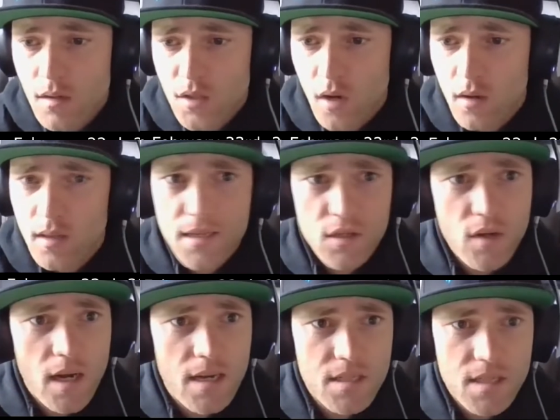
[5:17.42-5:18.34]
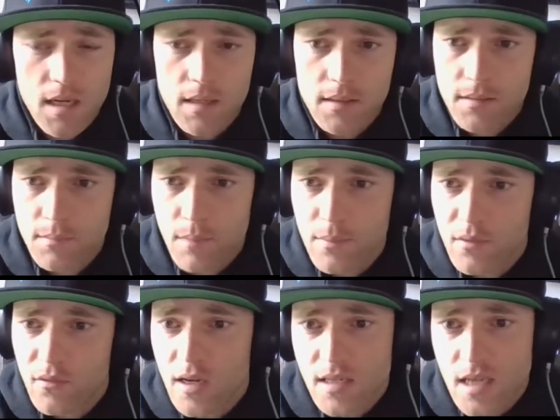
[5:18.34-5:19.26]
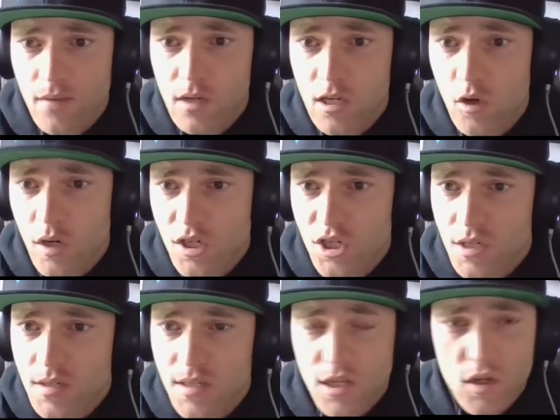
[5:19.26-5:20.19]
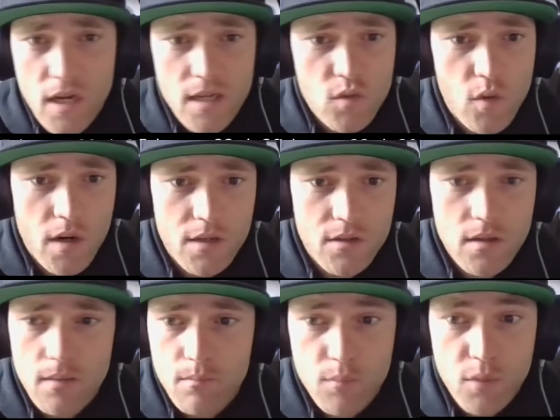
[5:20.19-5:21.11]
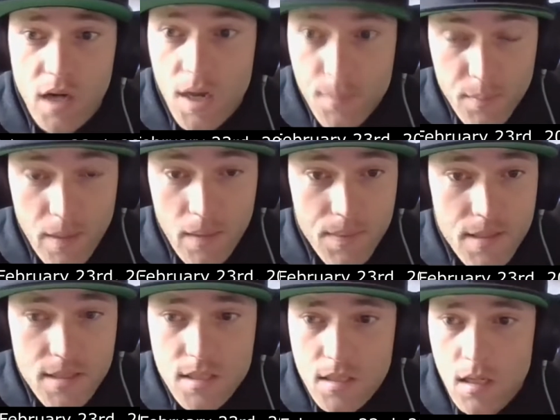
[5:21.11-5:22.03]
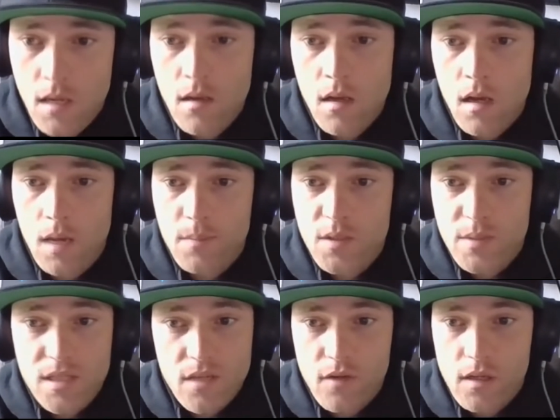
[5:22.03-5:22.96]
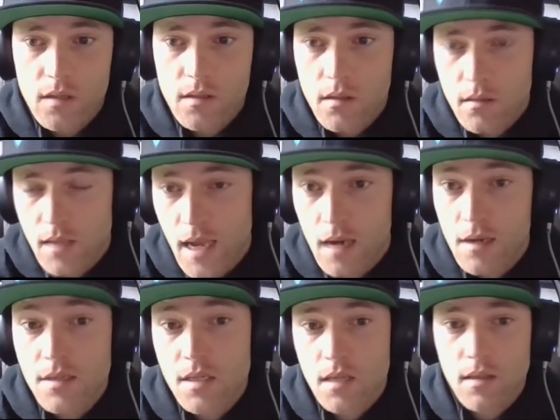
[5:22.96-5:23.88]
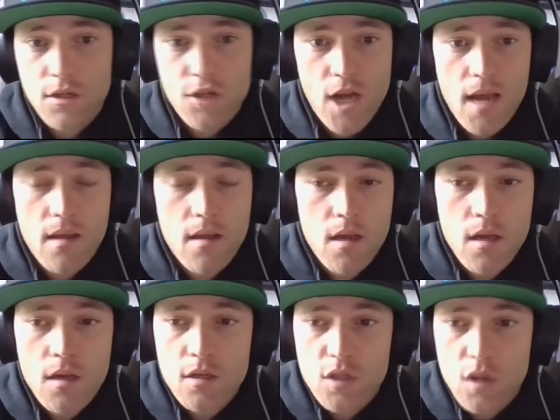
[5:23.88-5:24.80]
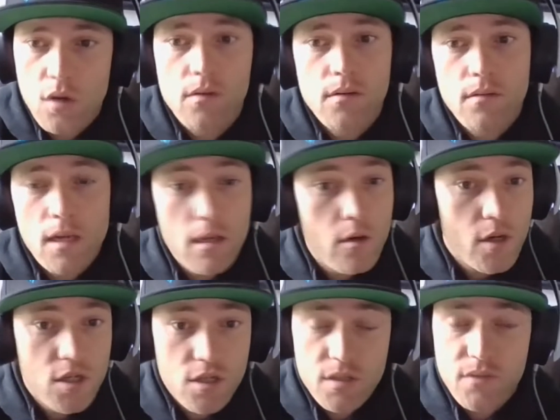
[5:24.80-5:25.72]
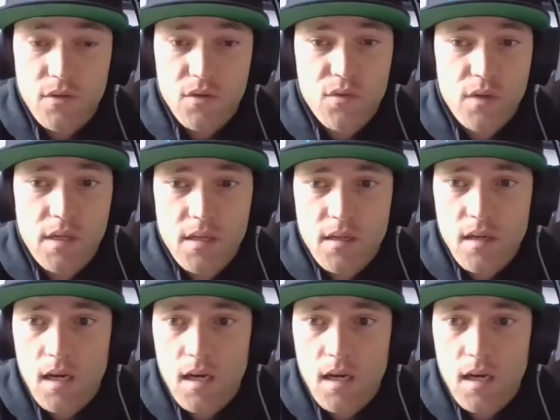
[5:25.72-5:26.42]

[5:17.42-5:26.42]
So I'll let you guys, maybe if you guys have any questions that you guys want to bring up about this specifically, Yan is in the chat. So any questions, feel free.